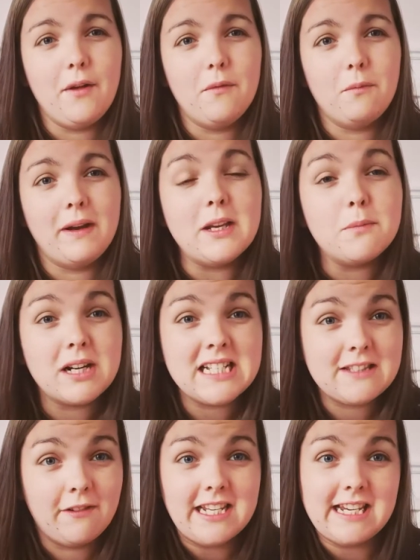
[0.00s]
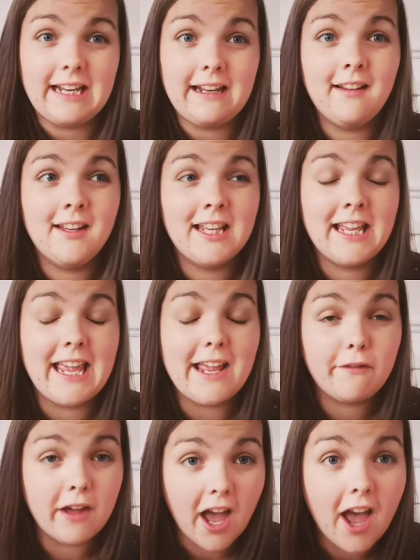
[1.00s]
When you're breastfeeding,
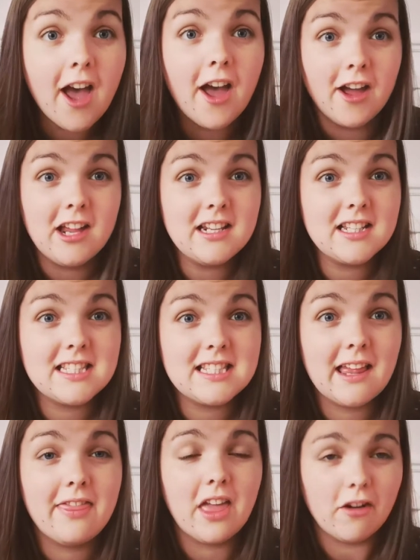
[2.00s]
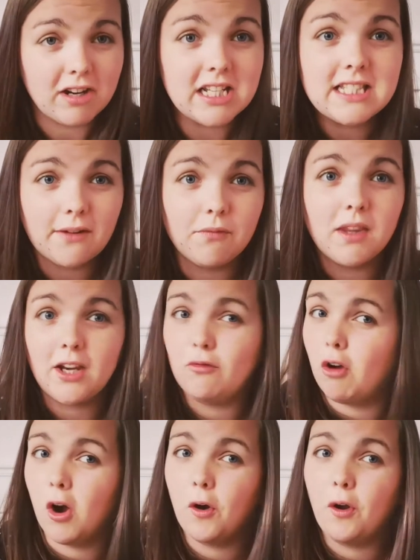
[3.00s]
if it hurts, there is something
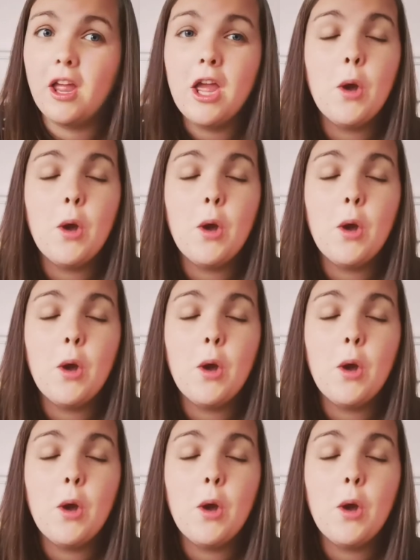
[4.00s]
wrong.